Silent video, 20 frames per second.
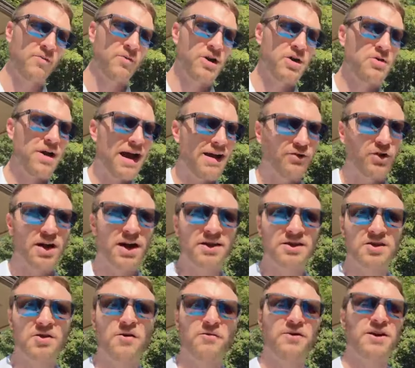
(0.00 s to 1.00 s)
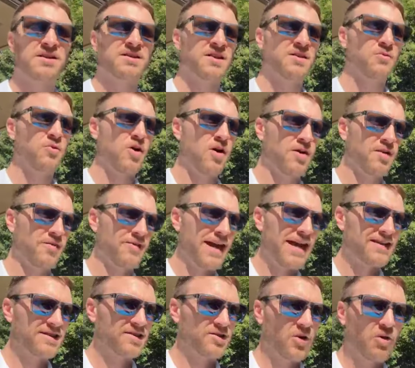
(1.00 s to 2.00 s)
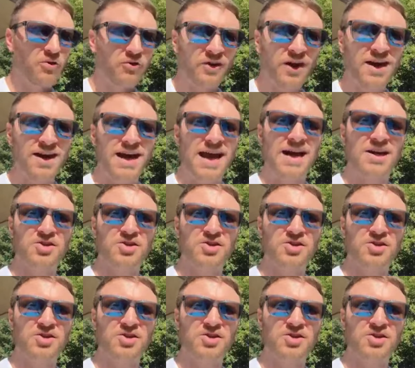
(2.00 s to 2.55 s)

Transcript: And when you have a lot of sulfates in the water, that sulfate